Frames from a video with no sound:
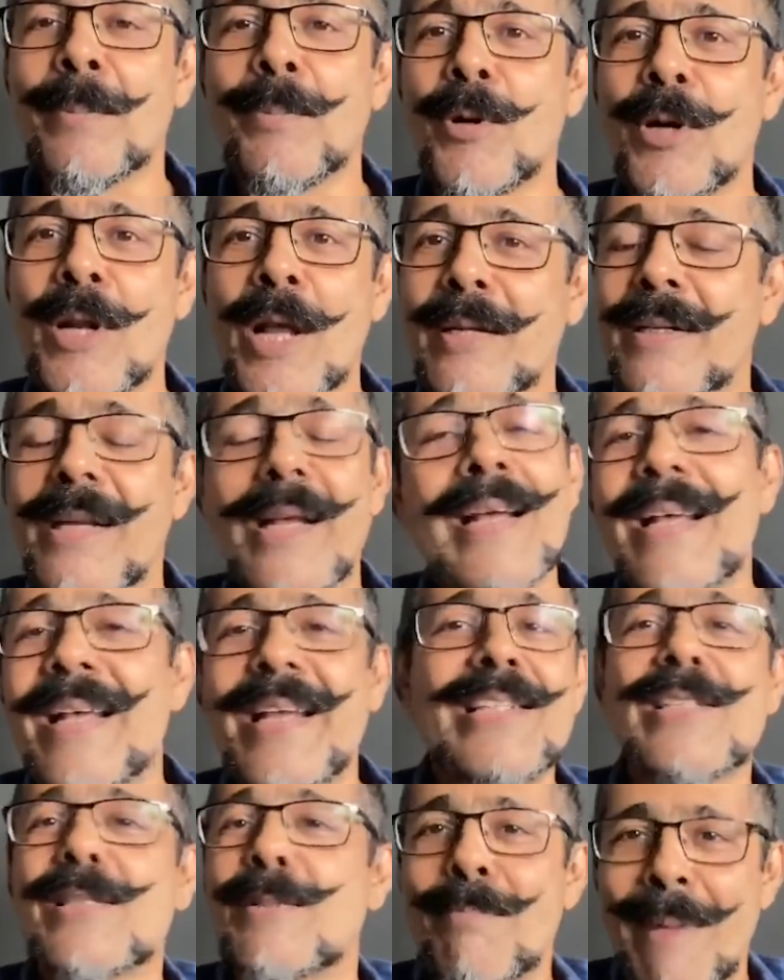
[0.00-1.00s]
product.
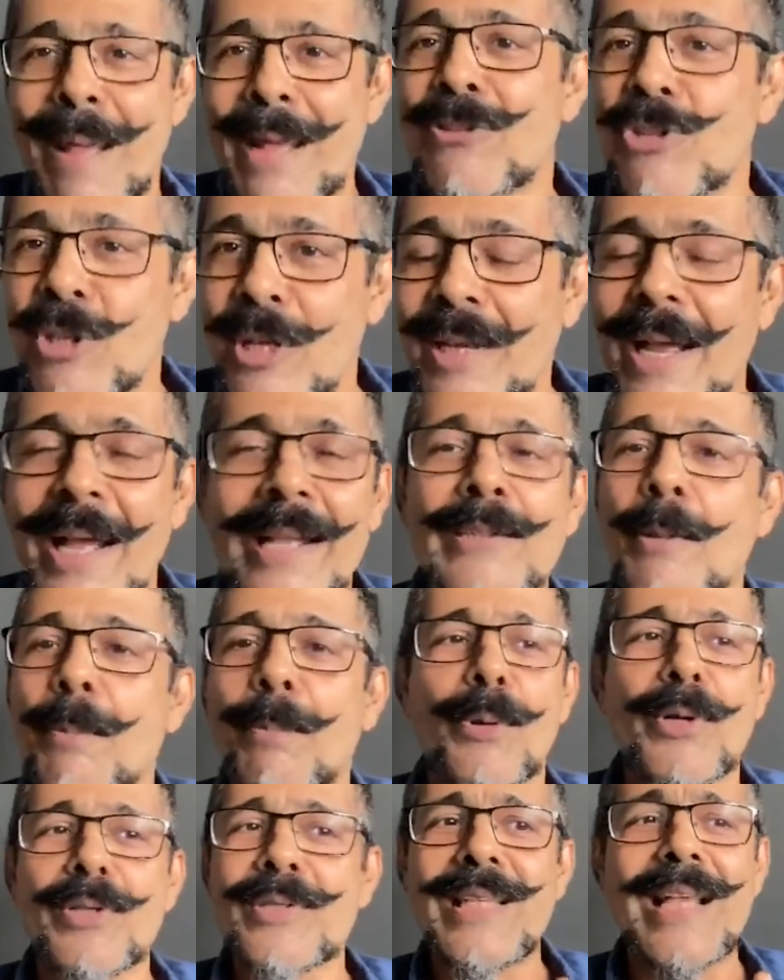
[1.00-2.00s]
It's magic, and the
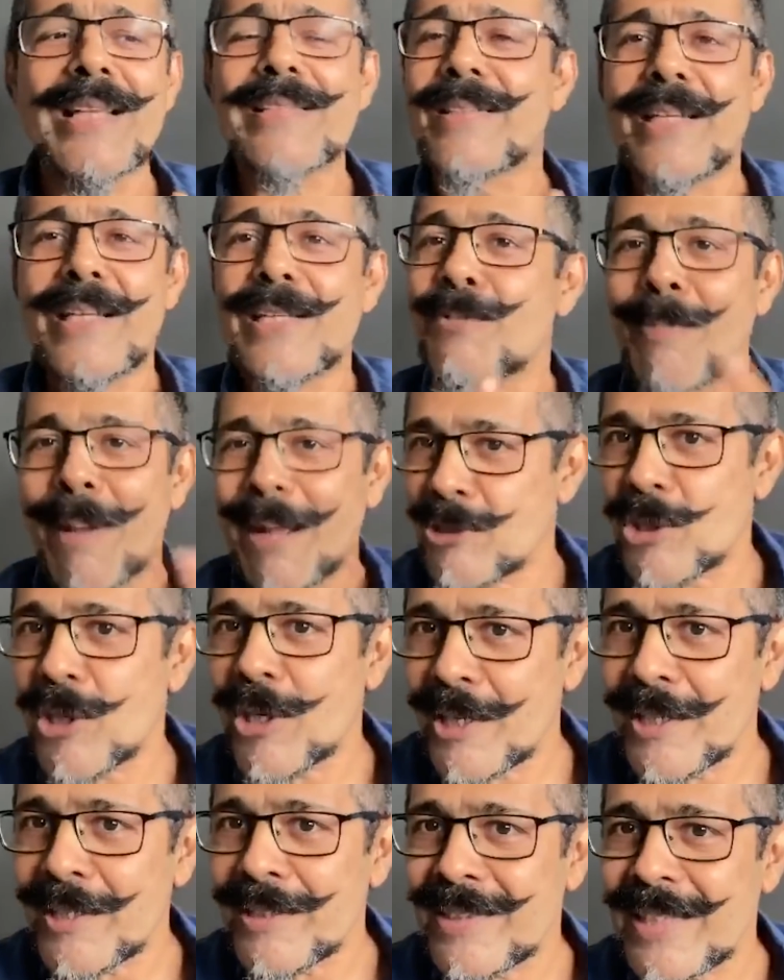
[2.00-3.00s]
process is
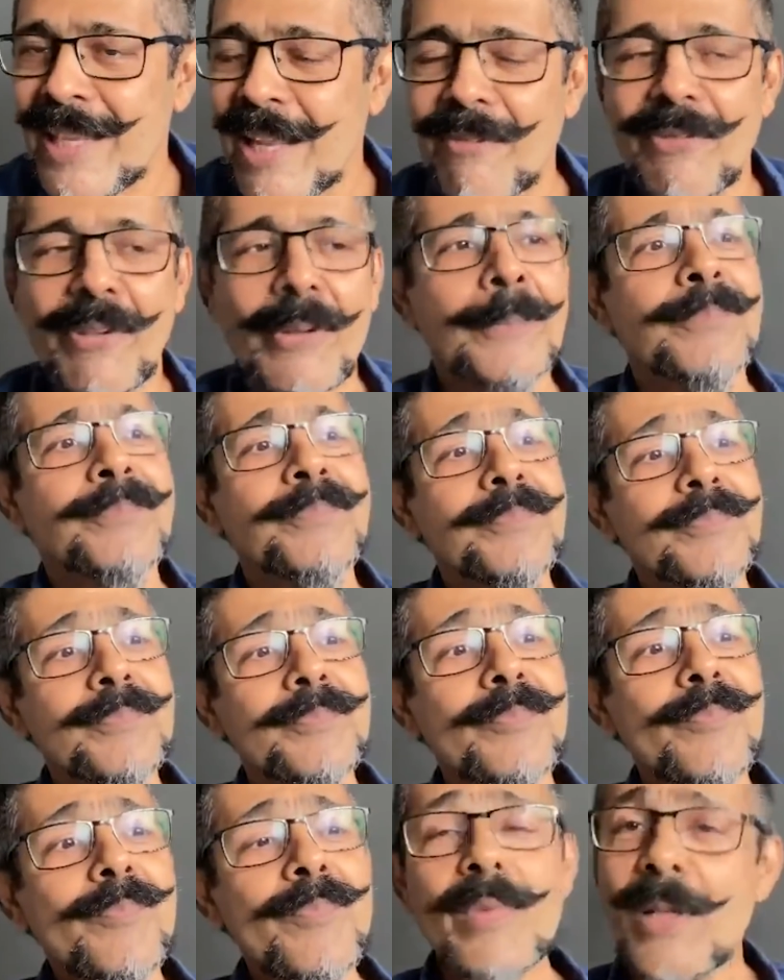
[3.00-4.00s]
magical itself.
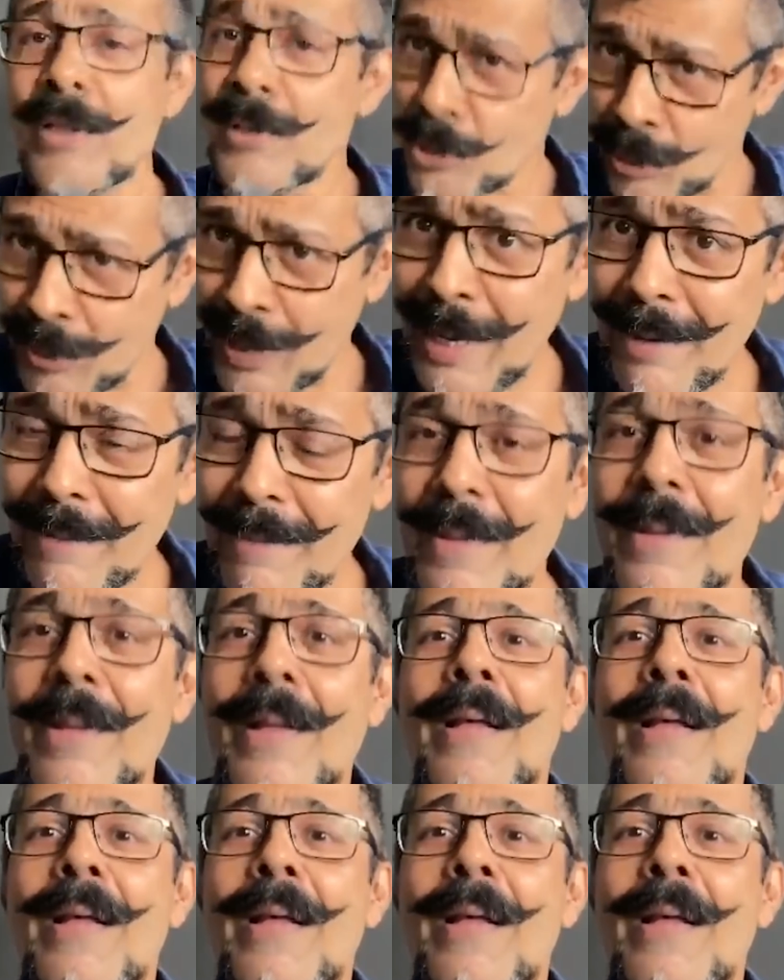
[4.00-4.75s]
Today,